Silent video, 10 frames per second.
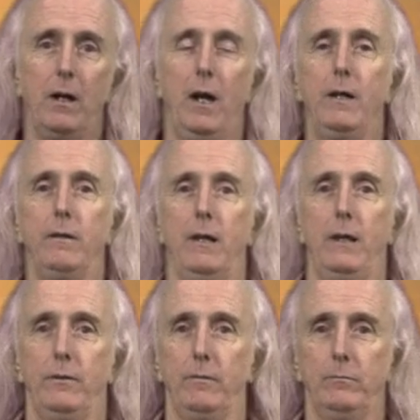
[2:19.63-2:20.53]
and
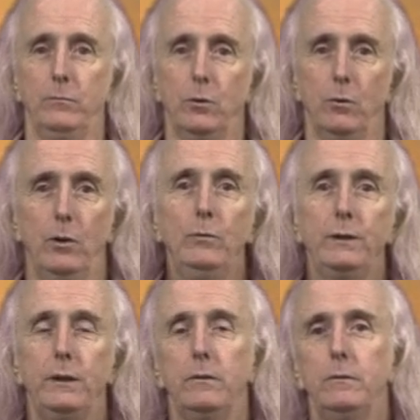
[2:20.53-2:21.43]
let them roll over
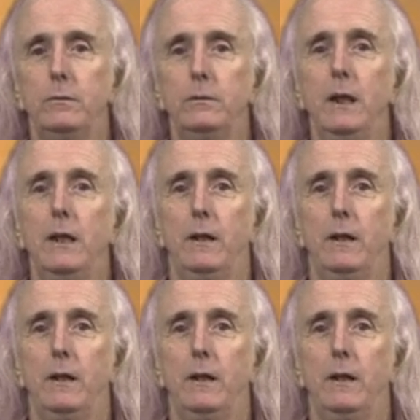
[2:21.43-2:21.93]
you,